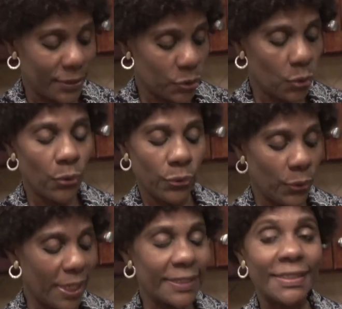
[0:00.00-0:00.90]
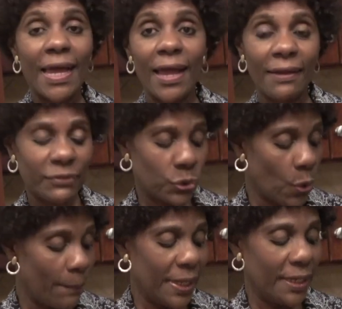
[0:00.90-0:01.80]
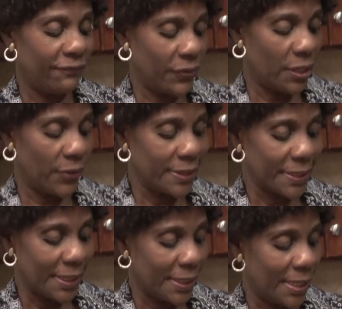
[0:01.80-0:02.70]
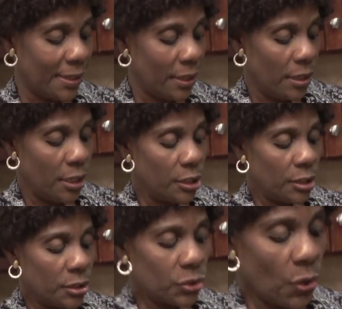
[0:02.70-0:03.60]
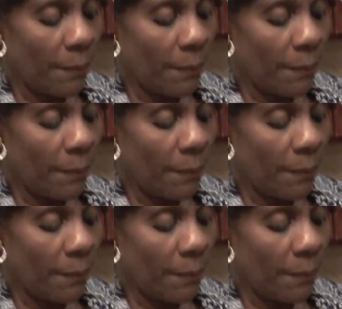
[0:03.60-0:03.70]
So you can see I have so many fragrance in there. So